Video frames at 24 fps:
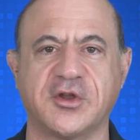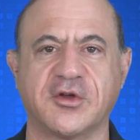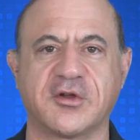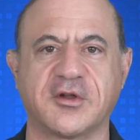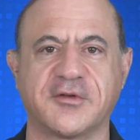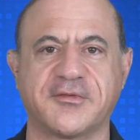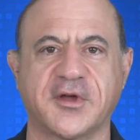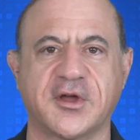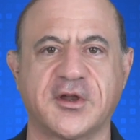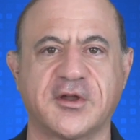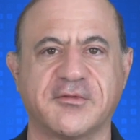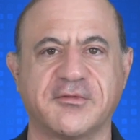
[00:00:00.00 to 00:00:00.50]

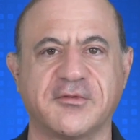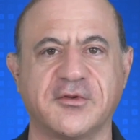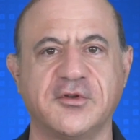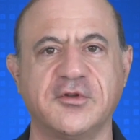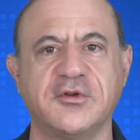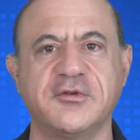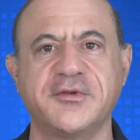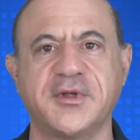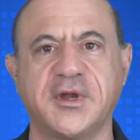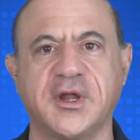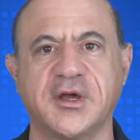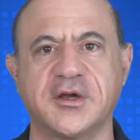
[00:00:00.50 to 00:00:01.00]
notified of
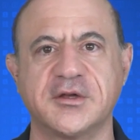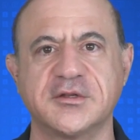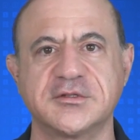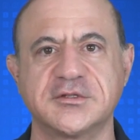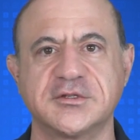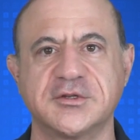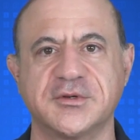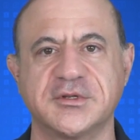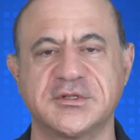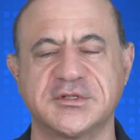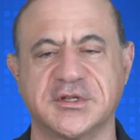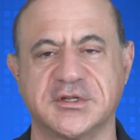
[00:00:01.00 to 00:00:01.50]
new
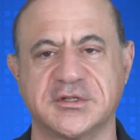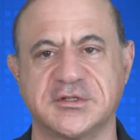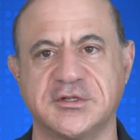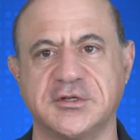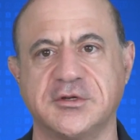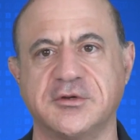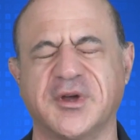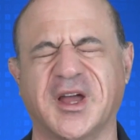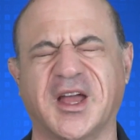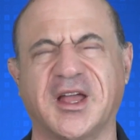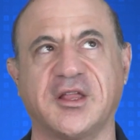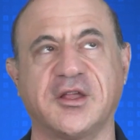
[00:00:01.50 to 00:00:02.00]
videos to assist you